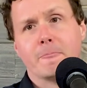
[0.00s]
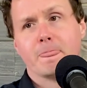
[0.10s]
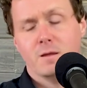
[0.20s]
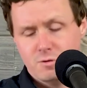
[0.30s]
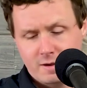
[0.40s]

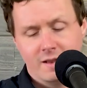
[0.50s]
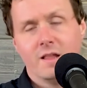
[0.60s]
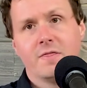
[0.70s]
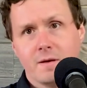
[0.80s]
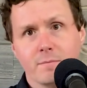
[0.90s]
You can
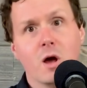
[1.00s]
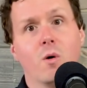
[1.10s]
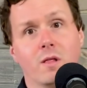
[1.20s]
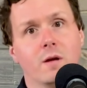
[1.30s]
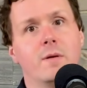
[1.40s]
let them know a
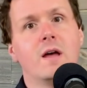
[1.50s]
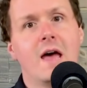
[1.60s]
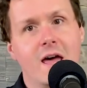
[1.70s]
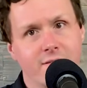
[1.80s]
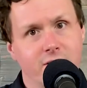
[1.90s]
little bit
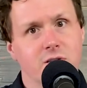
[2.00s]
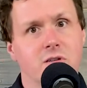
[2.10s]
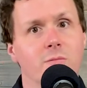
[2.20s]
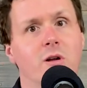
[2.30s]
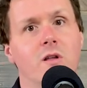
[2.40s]
ahead of
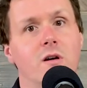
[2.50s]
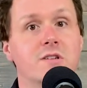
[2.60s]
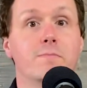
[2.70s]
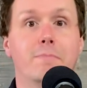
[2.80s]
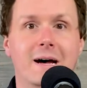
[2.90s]
consumer
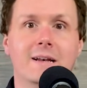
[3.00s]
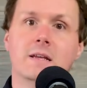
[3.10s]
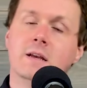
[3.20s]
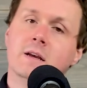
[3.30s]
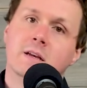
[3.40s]
launch, but
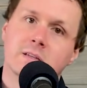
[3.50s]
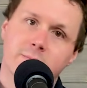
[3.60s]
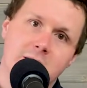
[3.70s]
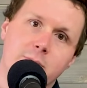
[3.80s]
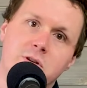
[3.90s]

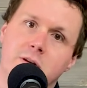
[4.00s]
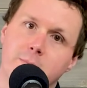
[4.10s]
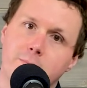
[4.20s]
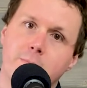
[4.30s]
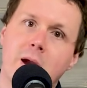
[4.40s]
sometimes you can
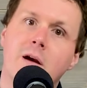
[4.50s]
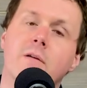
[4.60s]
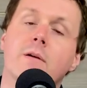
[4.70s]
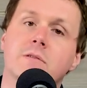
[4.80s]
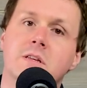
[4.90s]
pair
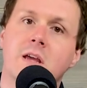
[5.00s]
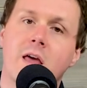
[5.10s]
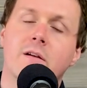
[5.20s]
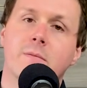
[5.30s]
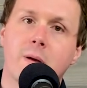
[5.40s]
those
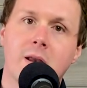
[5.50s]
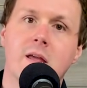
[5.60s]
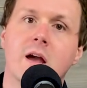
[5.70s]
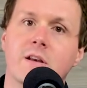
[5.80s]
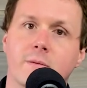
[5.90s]
together
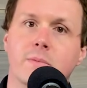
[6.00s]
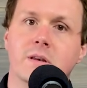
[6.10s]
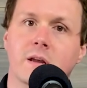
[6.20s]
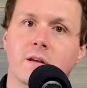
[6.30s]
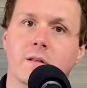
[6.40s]
depending on your
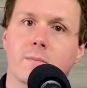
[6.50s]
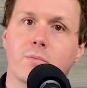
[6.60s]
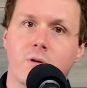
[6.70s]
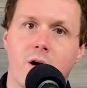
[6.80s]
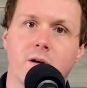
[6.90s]
particular
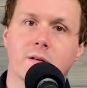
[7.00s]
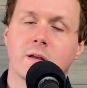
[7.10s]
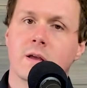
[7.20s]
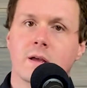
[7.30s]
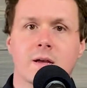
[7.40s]
product.
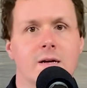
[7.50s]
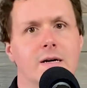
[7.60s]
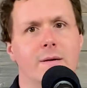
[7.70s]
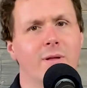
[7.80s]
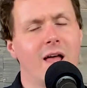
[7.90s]

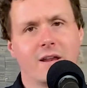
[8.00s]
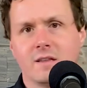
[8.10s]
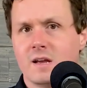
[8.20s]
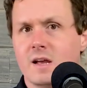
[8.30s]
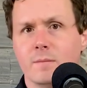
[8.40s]
A lot of
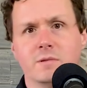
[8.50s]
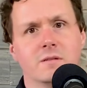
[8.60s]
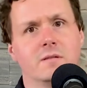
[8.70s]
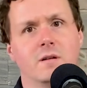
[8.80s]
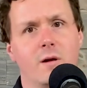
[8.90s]

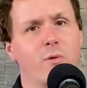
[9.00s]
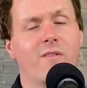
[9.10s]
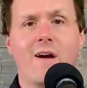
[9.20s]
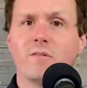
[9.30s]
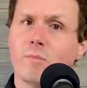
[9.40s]
times, Automotive
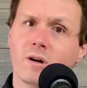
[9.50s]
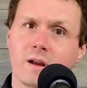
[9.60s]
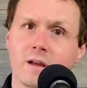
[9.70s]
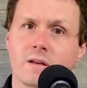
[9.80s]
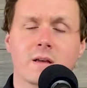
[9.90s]

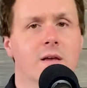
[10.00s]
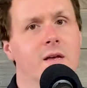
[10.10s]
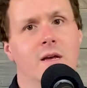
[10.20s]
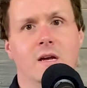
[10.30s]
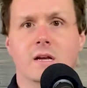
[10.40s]
Aftermarket,
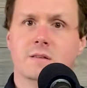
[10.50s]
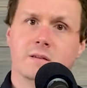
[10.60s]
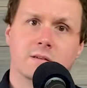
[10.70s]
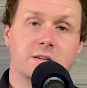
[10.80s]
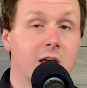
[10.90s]
it's a
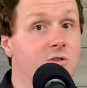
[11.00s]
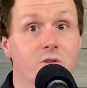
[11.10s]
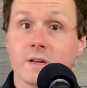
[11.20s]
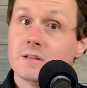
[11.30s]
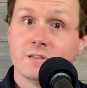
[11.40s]

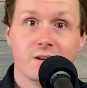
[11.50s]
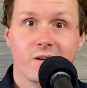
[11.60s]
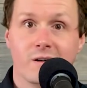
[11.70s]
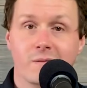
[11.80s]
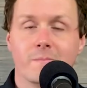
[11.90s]
scheduled
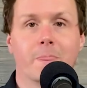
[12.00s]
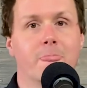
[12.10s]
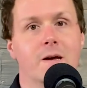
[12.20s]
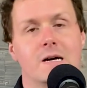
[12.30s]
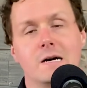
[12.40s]
install,
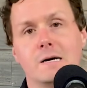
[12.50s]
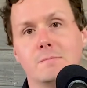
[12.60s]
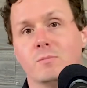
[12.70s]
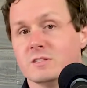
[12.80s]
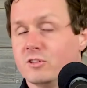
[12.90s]

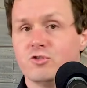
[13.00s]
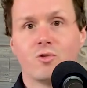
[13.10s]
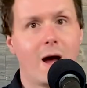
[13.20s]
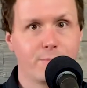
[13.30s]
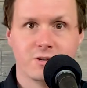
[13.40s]
it's a
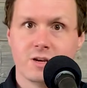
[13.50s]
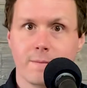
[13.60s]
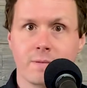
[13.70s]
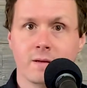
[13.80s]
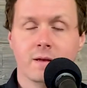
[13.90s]
drop
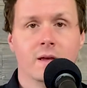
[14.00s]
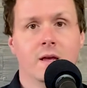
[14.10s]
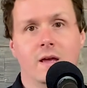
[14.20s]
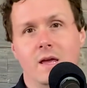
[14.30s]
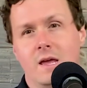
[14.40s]
ship,
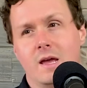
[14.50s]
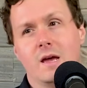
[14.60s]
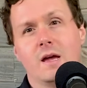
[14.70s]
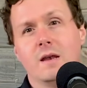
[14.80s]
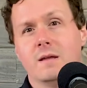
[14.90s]

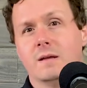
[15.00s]
and